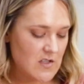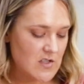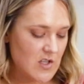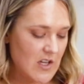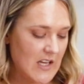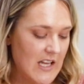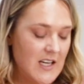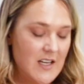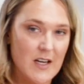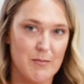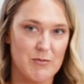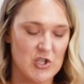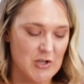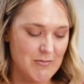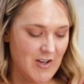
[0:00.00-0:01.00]
don't heat it
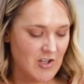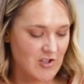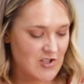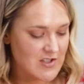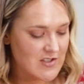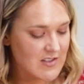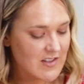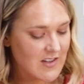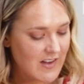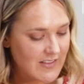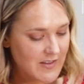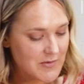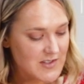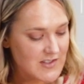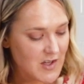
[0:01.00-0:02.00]
up too much. And
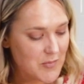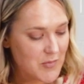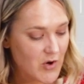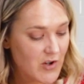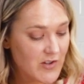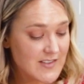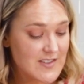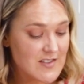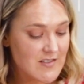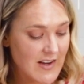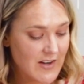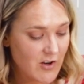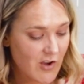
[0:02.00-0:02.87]
then we're just gonna pour it straight